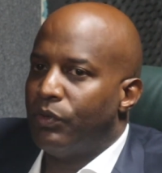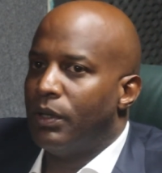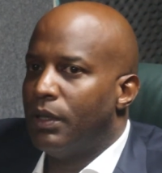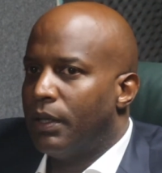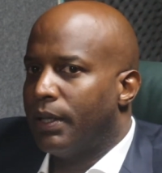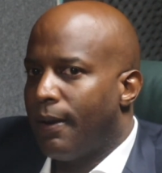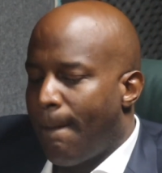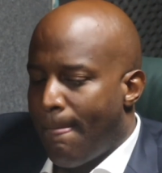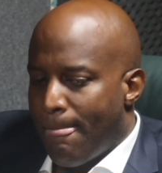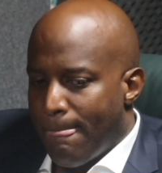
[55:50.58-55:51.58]
If you're
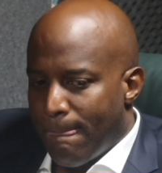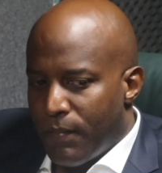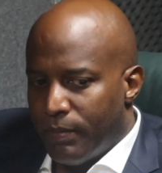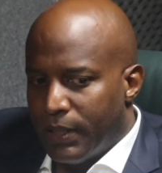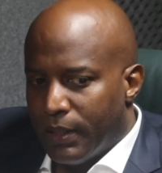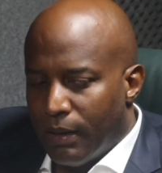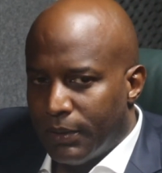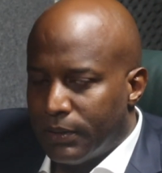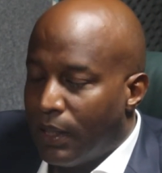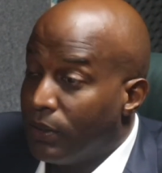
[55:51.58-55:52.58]
looking to become
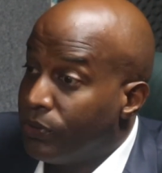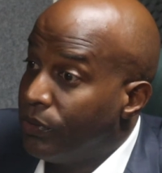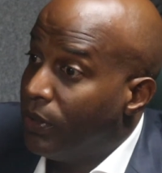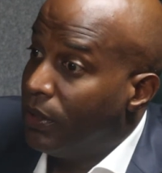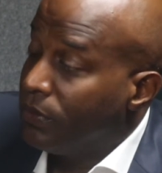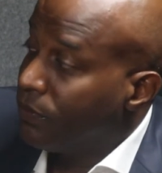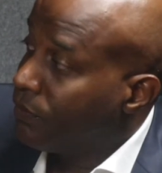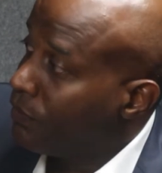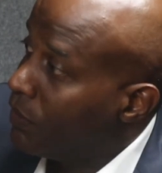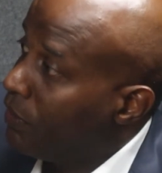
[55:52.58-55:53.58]
a doctor
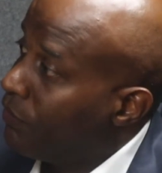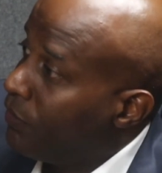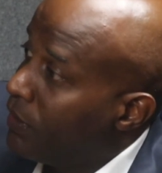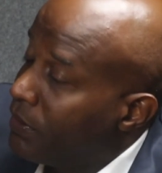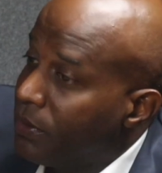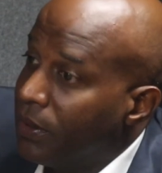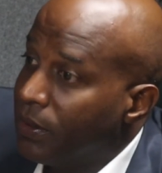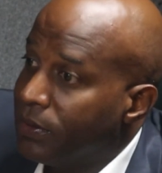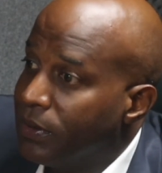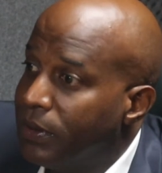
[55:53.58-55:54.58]
and your first thing
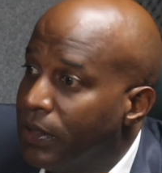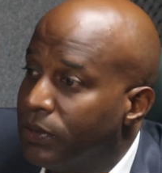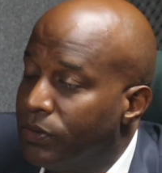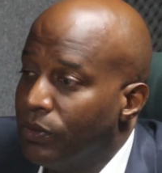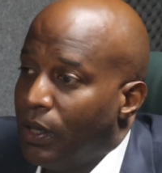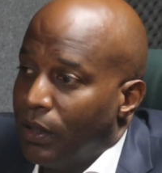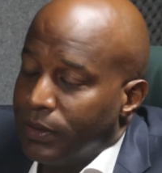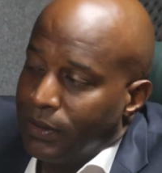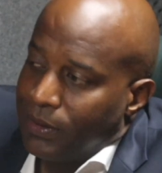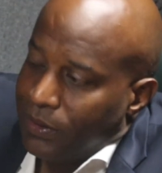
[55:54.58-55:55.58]
is it takes too long,
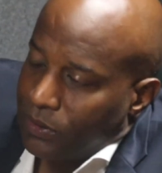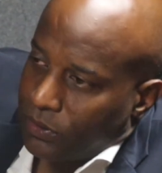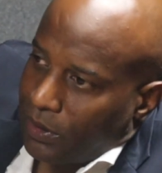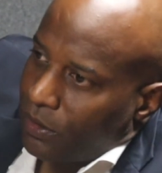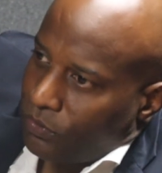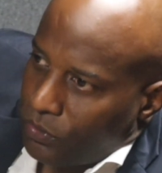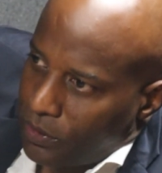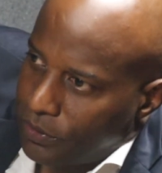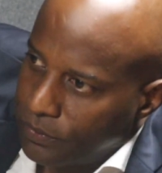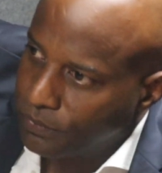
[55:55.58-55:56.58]
then this is not for you.